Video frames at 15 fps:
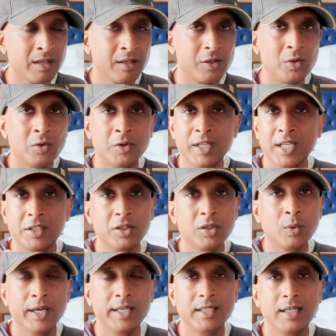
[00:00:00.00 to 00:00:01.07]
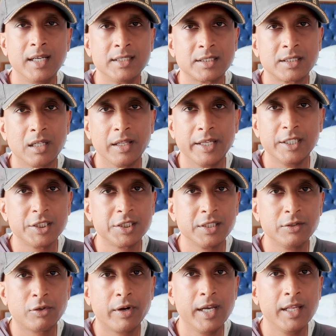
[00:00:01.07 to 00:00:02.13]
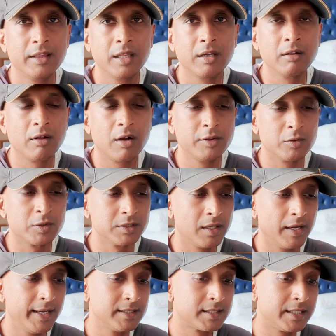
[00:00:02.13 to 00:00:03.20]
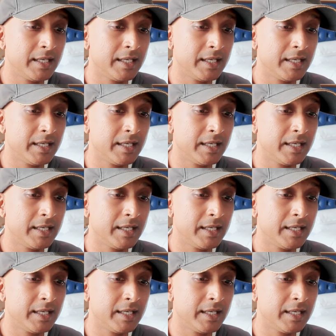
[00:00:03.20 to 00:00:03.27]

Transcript: You don't need to do any installation or anything along those lines.